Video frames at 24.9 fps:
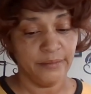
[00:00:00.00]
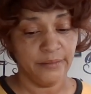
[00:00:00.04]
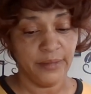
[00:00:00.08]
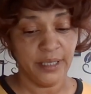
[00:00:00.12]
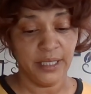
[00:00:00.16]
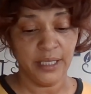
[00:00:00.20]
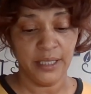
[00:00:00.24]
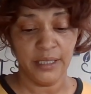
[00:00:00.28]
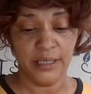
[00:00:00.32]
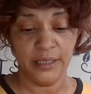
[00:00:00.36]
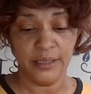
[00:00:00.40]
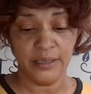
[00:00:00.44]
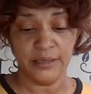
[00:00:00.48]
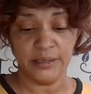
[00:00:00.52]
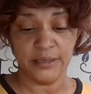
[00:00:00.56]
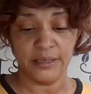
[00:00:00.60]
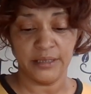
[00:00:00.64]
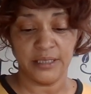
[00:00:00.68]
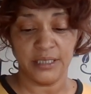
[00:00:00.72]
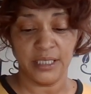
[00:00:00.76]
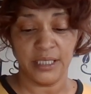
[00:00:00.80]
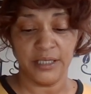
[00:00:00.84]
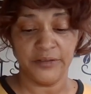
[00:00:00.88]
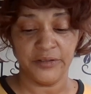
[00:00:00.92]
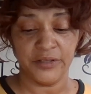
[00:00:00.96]
Man,
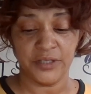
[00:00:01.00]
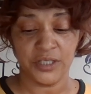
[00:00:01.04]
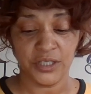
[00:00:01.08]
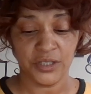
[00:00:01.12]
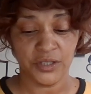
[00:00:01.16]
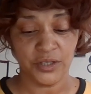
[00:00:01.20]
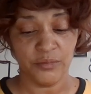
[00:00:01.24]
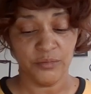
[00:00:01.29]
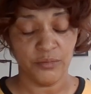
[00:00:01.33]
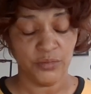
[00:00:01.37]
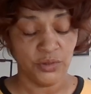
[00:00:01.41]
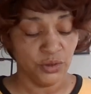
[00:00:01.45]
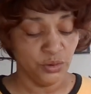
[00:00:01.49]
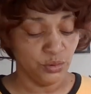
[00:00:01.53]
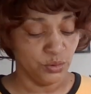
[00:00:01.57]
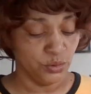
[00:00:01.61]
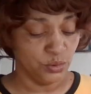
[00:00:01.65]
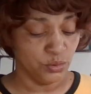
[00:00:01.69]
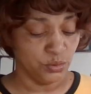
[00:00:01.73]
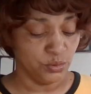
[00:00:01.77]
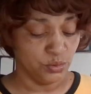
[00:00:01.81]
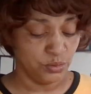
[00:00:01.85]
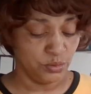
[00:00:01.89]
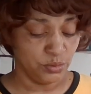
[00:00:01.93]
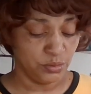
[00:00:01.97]
death to the
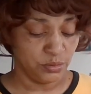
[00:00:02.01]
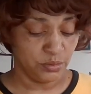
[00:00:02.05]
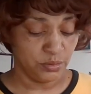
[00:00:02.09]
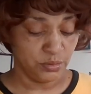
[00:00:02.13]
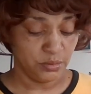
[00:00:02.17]
moon.